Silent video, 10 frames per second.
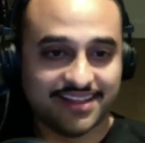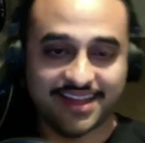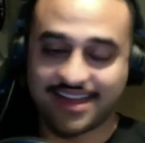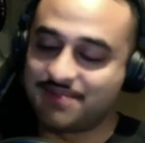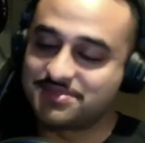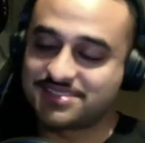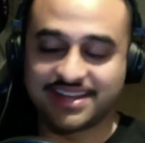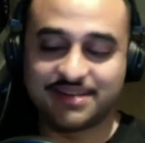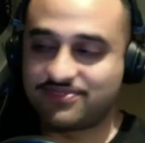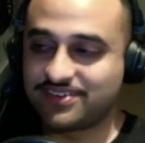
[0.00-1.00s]
I'm signed
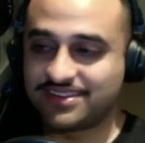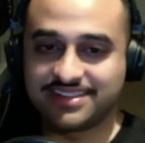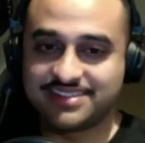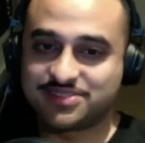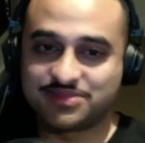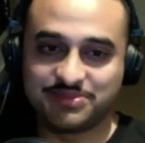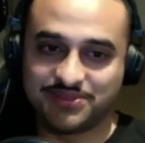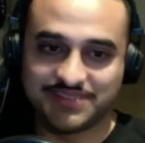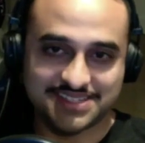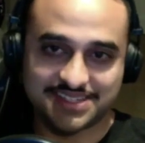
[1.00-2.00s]
up for at least 3
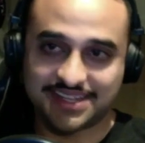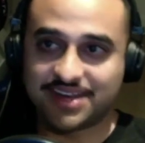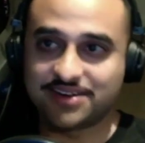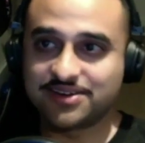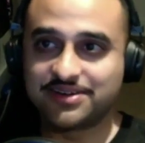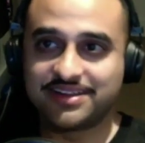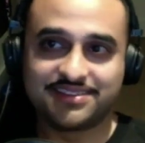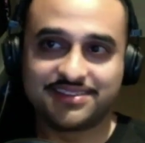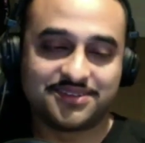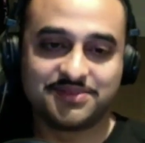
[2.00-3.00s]
movies. Like, I'll go in
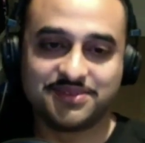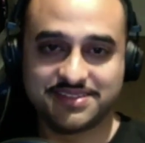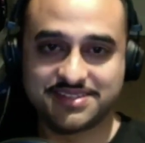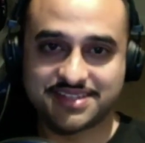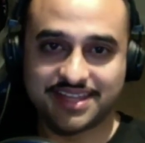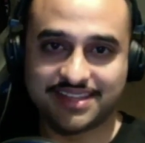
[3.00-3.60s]
3 movies, at